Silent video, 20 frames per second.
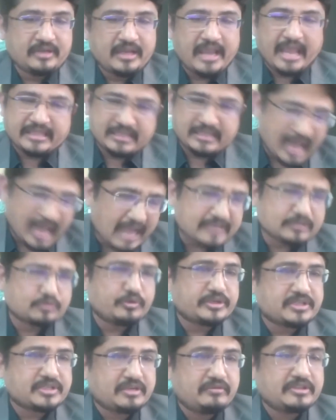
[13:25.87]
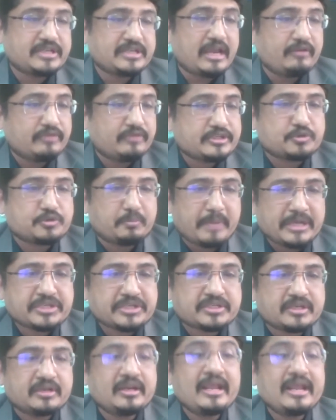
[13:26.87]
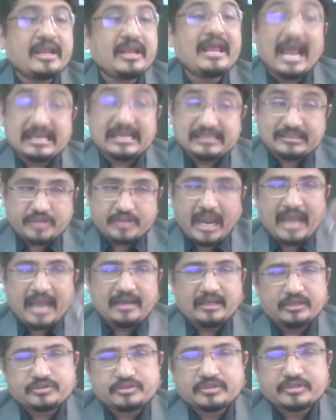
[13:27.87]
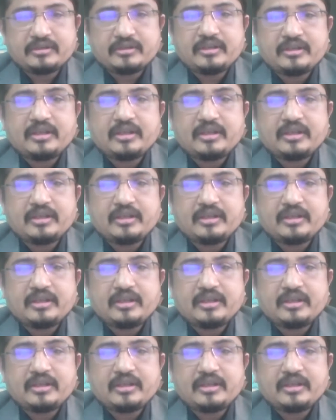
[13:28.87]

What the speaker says: And the last question which I wish to mention as a challenge